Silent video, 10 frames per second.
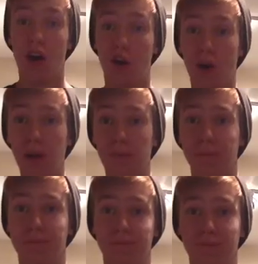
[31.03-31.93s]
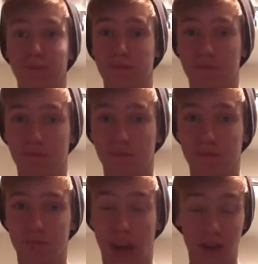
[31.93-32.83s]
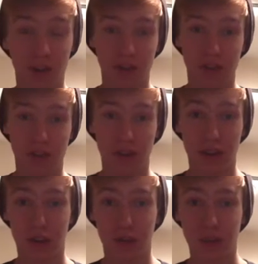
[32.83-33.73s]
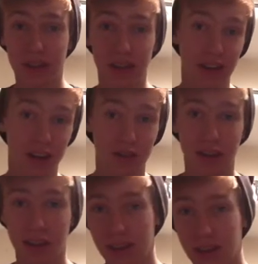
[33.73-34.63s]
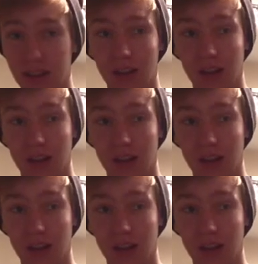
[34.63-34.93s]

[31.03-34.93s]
Well, I don't have a story this week. I didn't have anything,